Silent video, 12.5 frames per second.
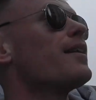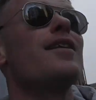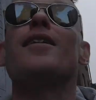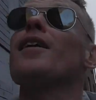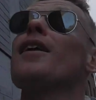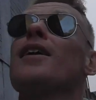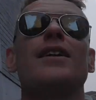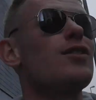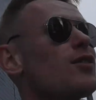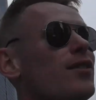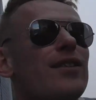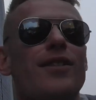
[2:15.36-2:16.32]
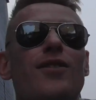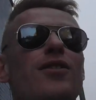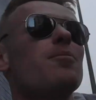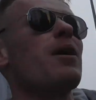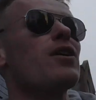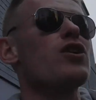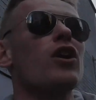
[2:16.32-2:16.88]
The thing, just just
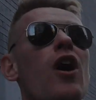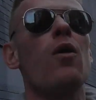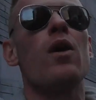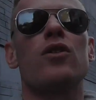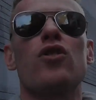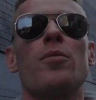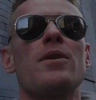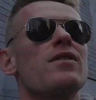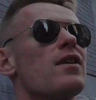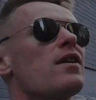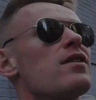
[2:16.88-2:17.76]
imagine it. Go on Dublin's